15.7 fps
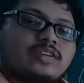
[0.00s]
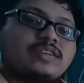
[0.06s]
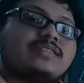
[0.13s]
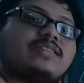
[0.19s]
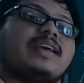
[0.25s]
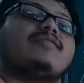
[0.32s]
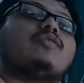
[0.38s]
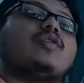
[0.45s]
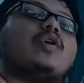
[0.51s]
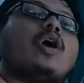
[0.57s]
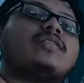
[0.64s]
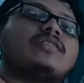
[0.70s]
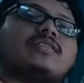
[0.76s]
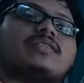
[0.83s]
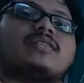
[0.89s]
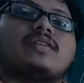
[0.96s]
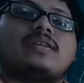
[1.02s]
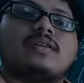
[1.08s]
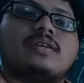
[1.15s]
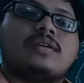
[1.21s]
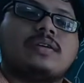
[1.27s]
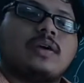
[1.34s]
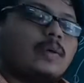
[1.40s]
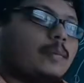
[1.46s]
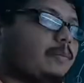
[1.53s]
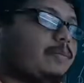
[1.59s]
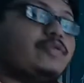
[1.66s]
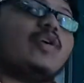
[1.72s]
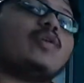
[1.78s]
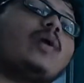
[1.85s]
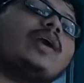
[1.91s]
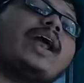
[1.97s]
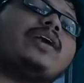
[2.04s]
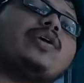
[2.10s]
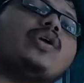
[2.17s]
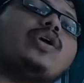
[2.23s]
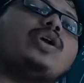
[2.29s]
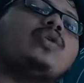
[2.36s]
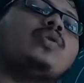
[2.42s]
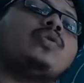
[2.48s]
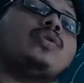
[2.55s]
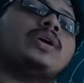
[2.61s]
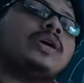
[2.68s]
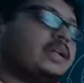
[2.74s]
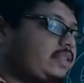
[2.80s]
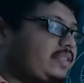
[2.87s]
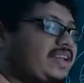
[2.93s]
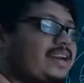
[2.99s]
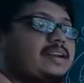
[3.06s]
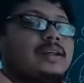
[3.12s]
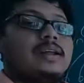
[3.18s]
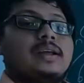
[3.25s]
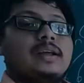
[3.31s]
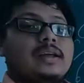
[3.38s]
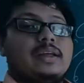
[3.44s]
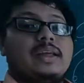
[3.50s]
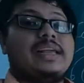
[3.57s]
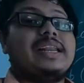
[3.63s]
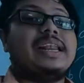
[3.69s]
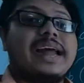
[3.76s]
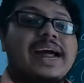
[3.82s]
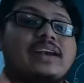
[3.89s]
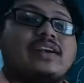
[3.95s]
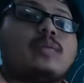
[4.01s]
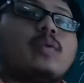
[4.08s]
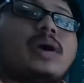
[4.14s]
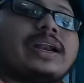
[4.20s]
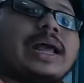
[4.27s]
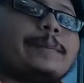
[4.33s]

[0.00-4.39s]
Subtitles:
Since they have lost Before what I told you, that in an atom what